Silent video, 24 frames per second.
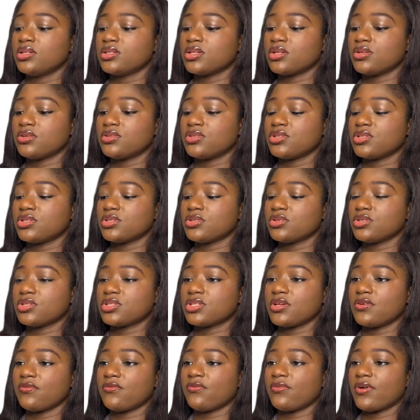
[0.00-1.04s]
just
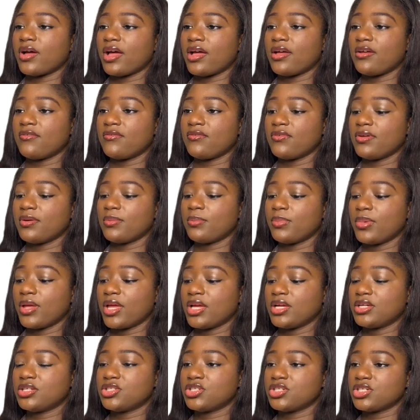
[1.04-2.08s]
say 5
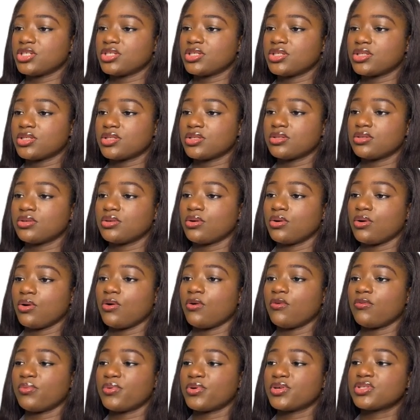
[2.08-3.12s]
pages
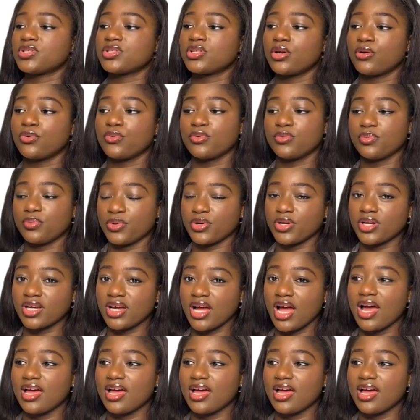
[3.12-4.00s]
of personal growth book,